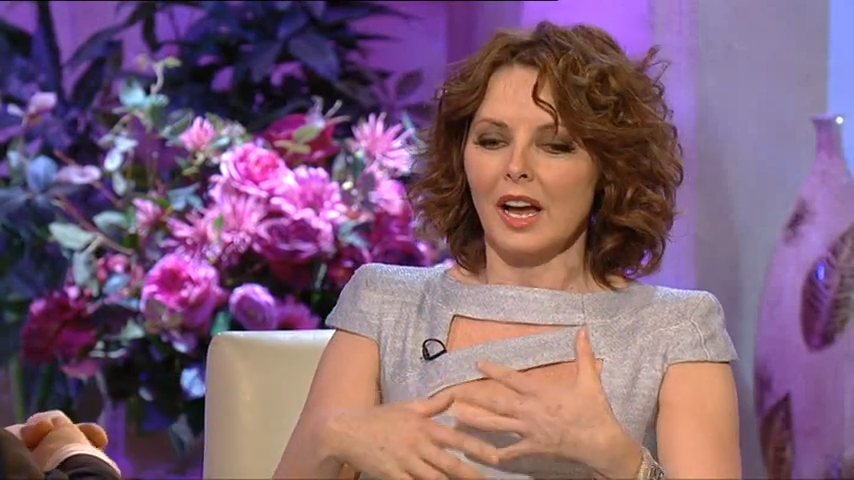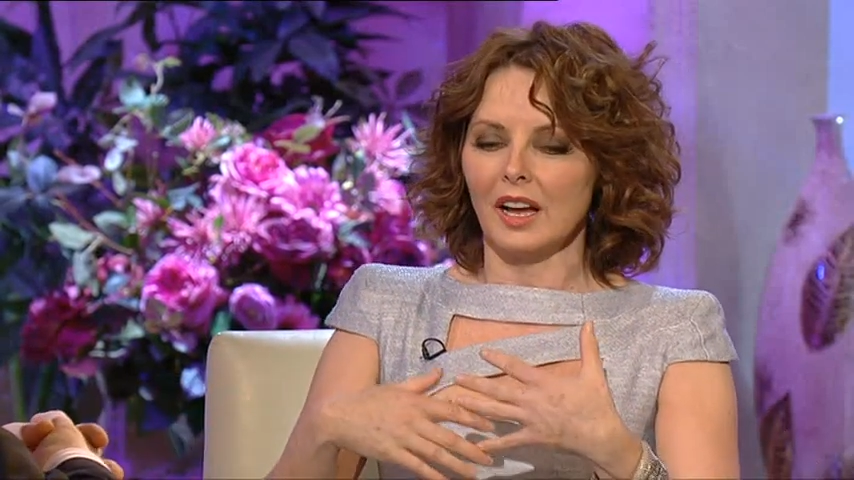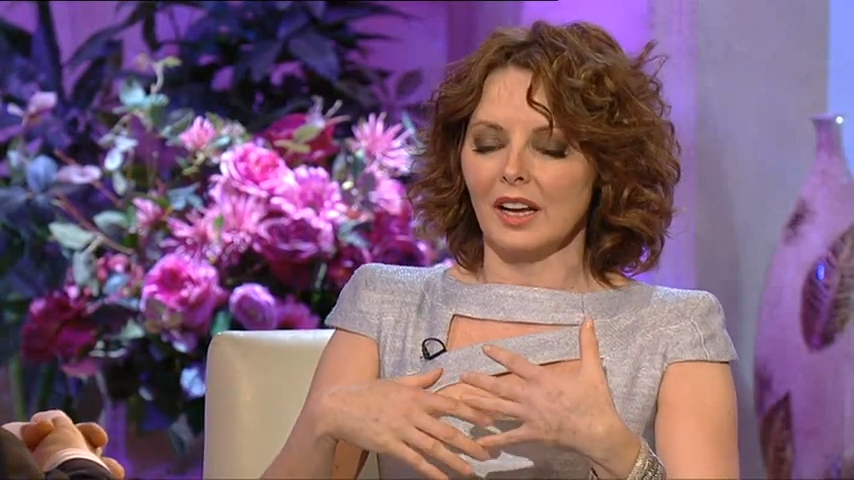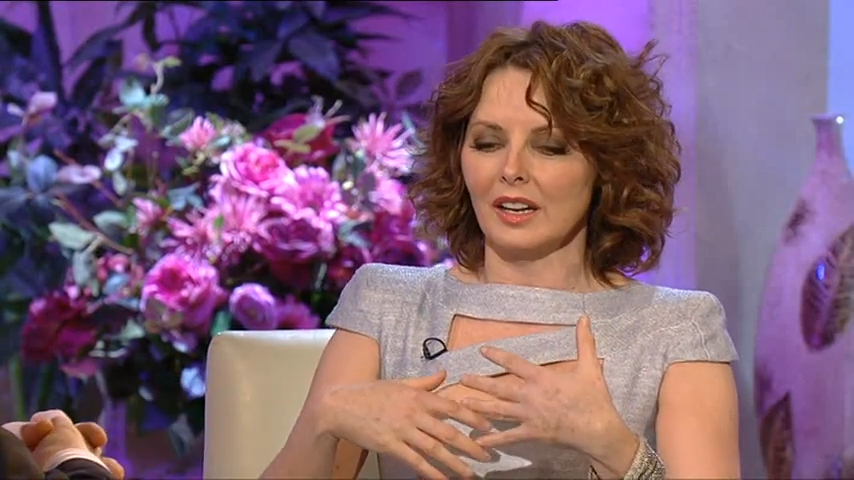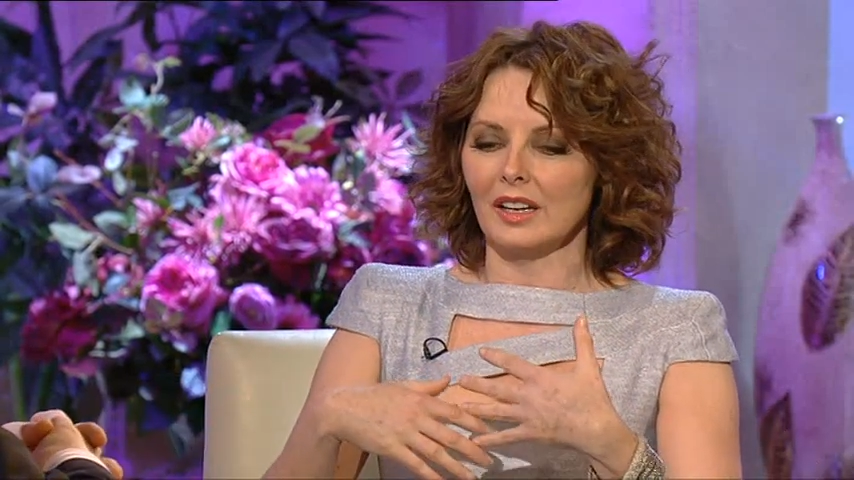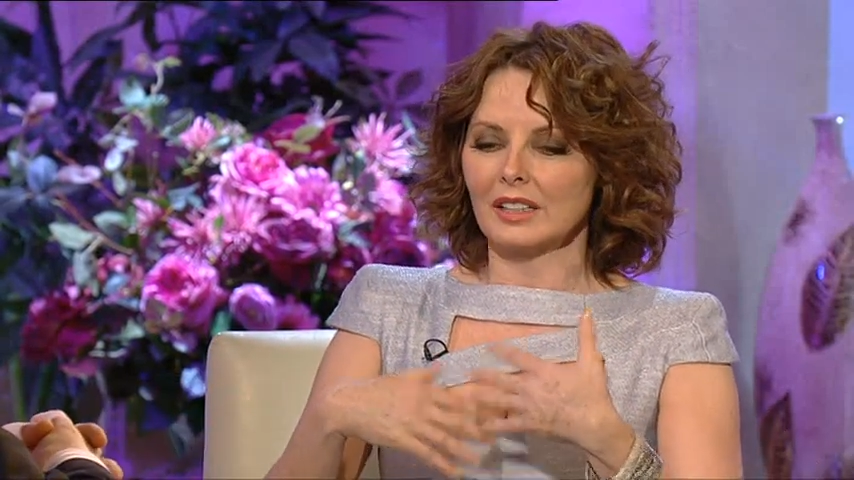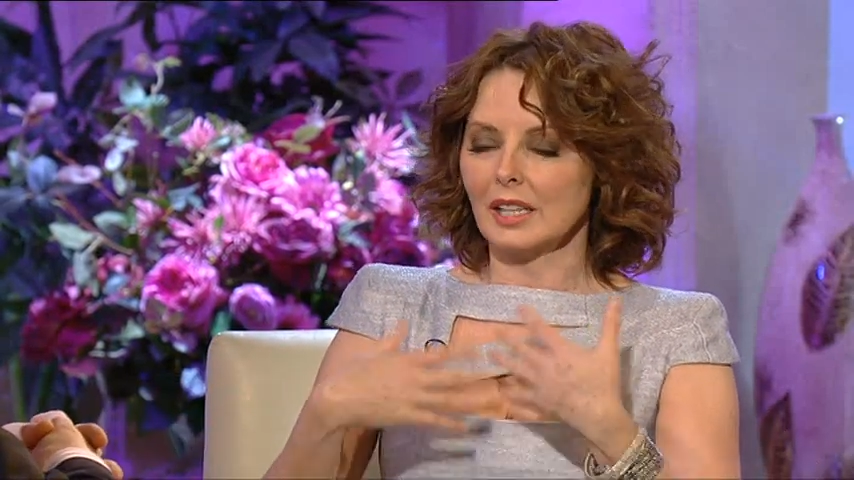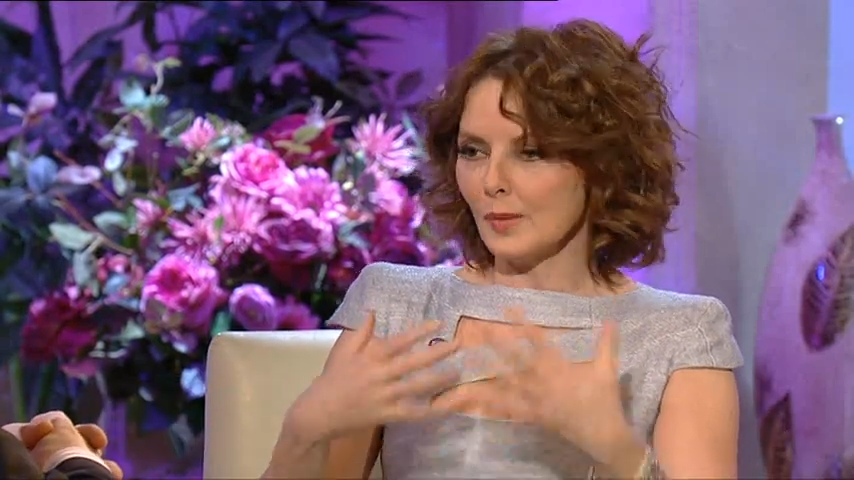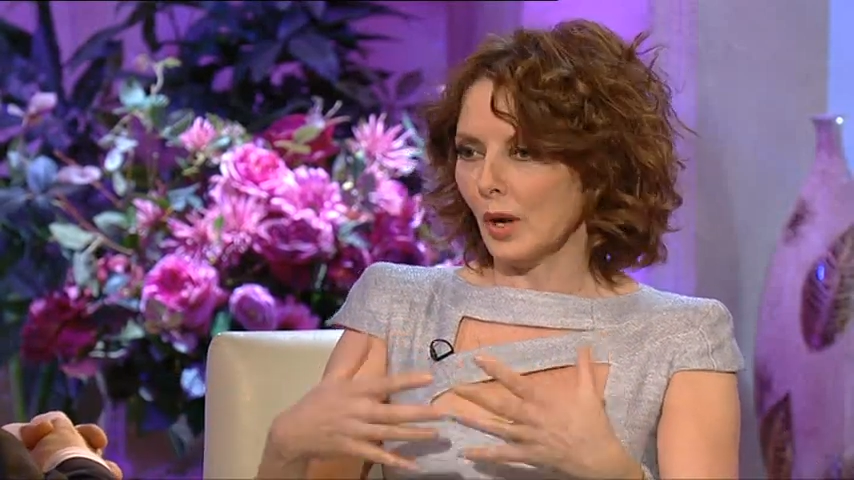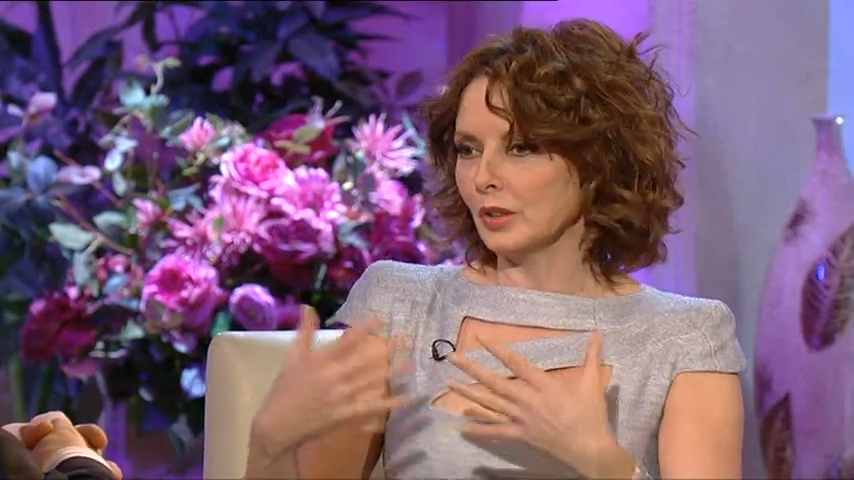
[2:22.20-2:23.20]

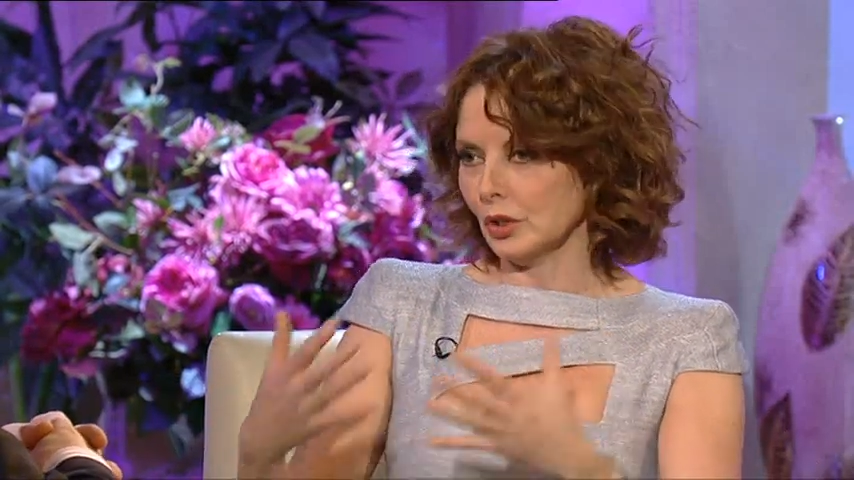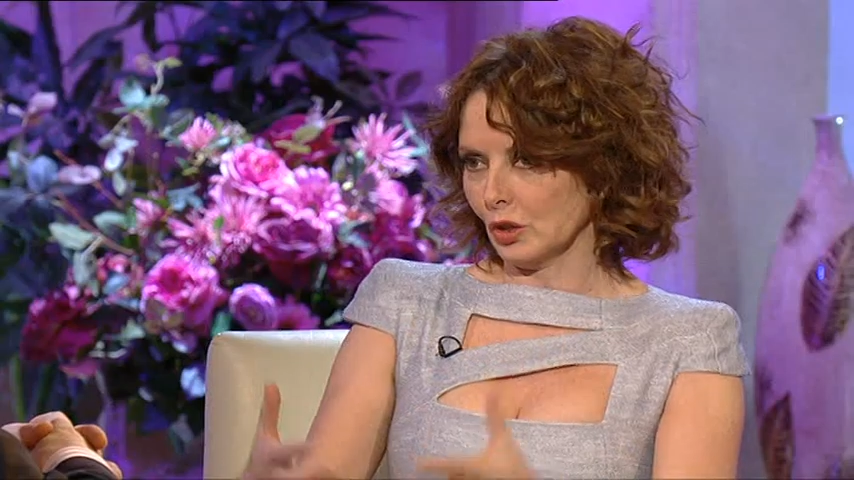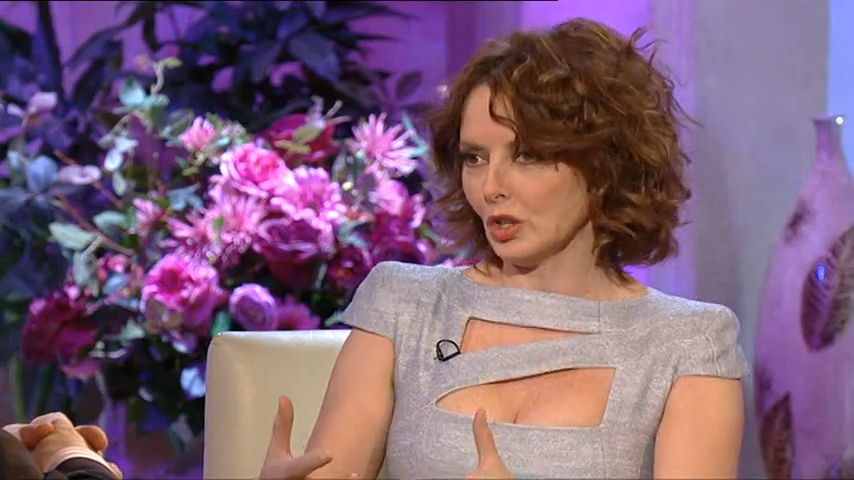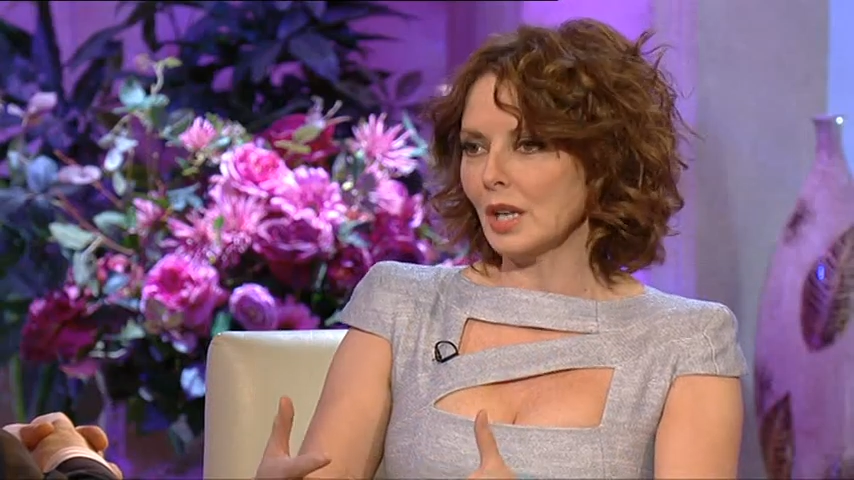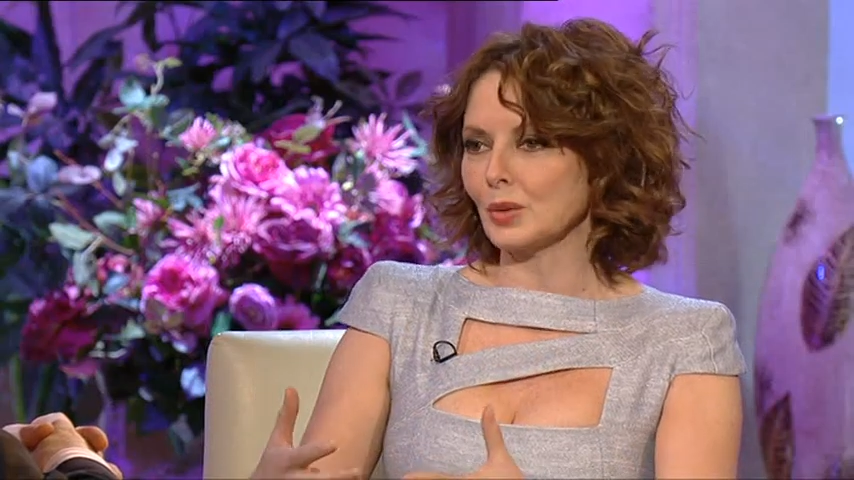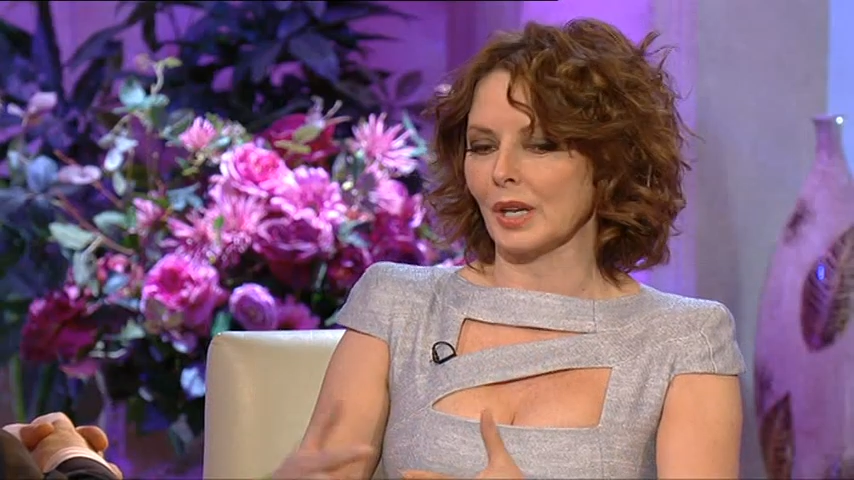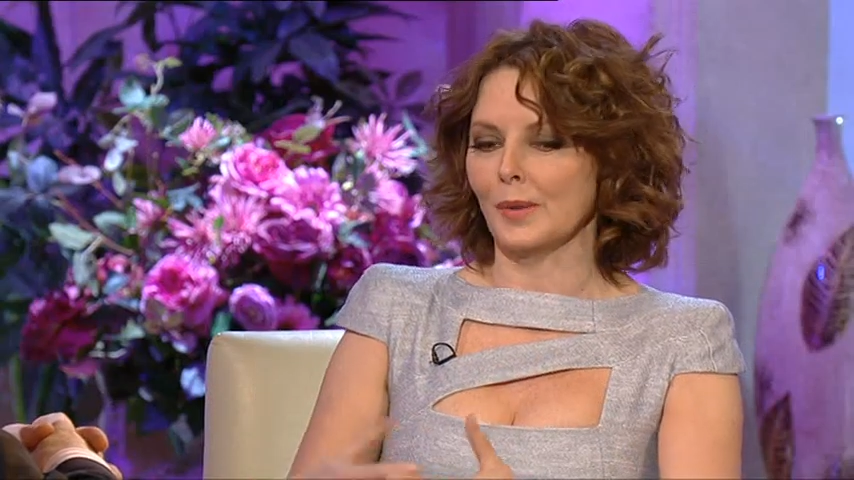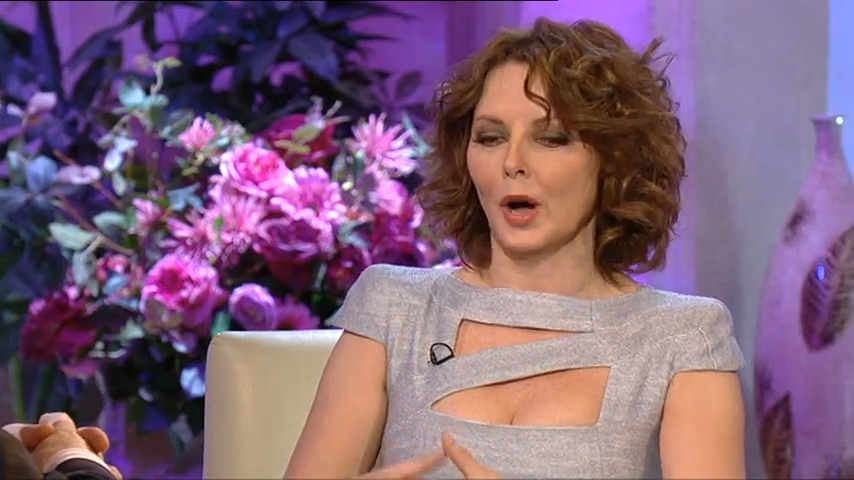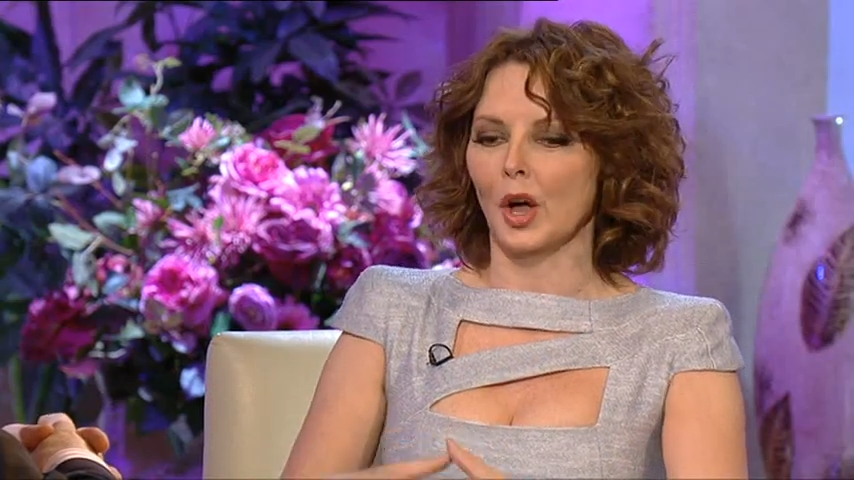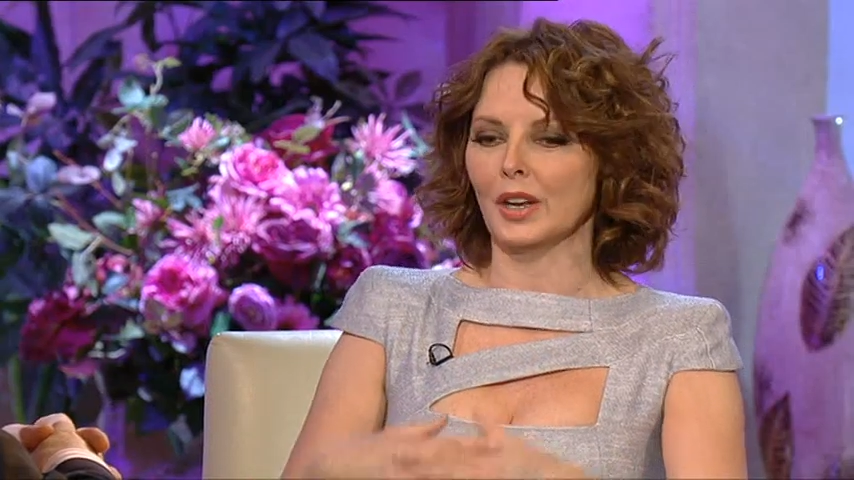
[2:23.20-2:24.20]
come on, and your child would
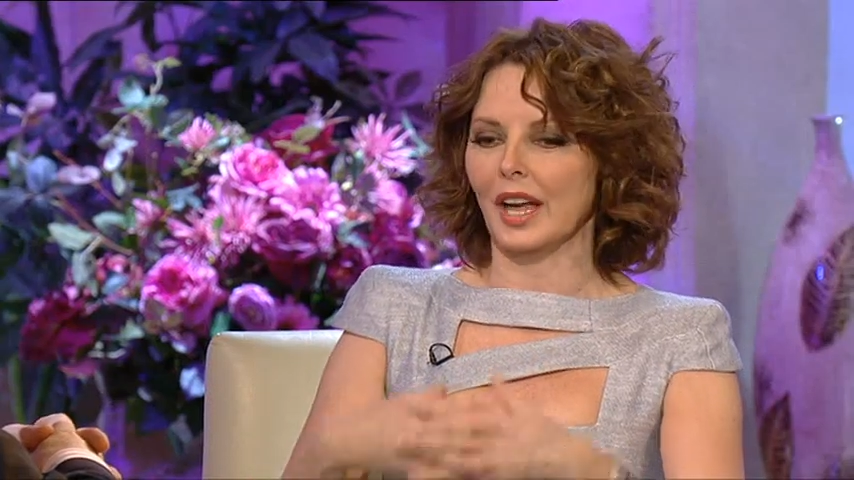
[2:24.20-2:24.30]
come on,